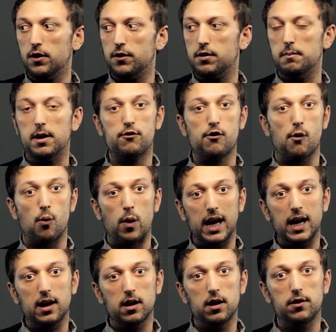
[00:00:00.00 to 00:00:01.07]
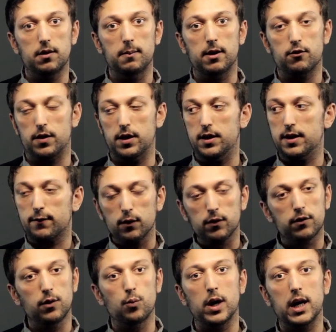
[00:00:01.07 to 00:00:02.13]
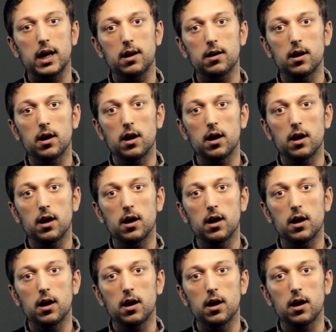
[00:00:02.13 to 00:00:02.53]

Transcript: to measure weight, to measure the difference in weight.